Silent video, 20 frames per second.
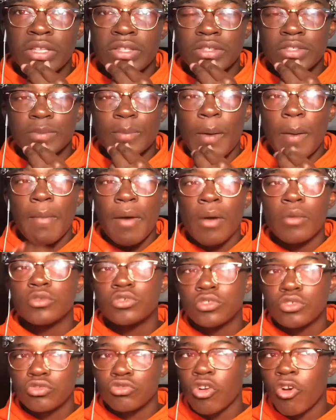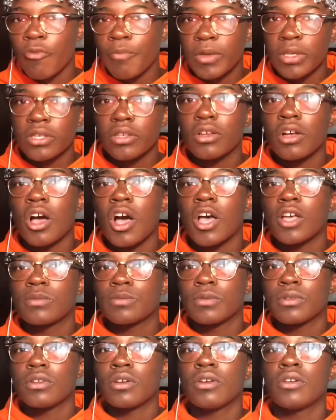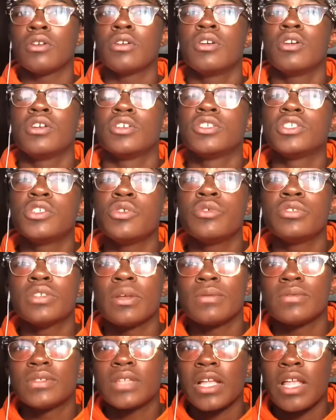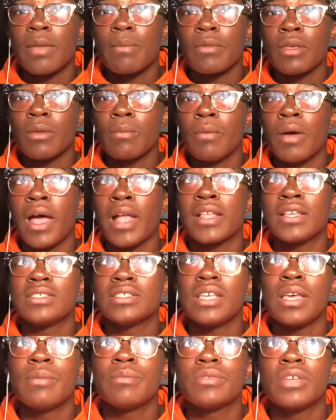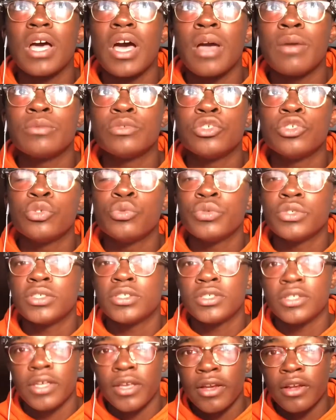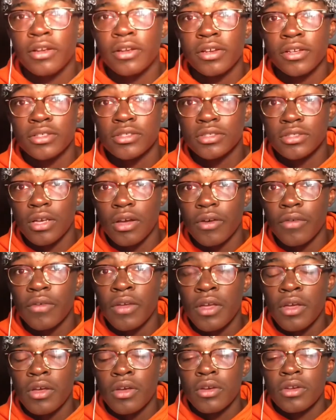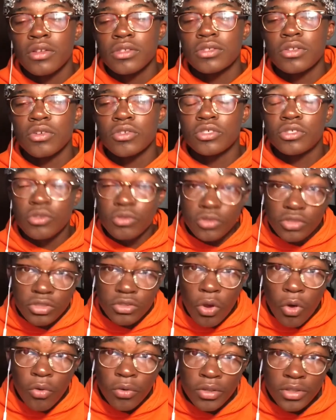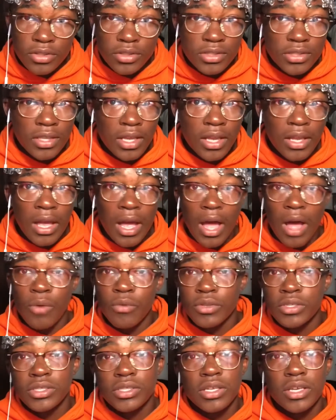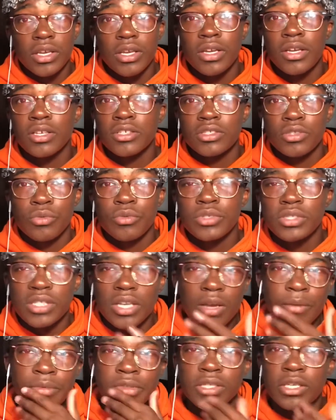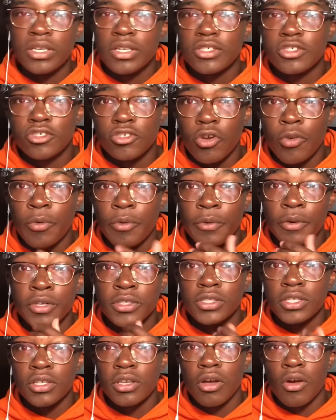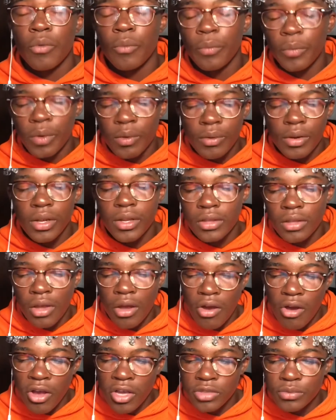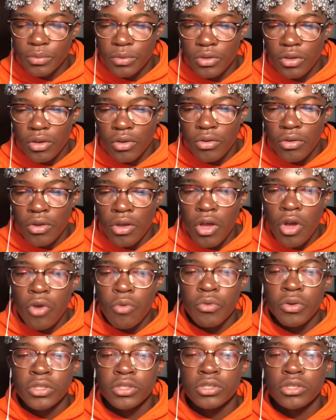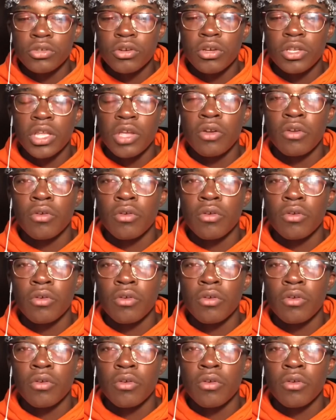My mom drove me to the hospital. She was upset at me, but at the same time, she was scared herself. So she was just holding it together. I was scared. She was scared, but she didn't show me. We were in the hospital. What's it called? We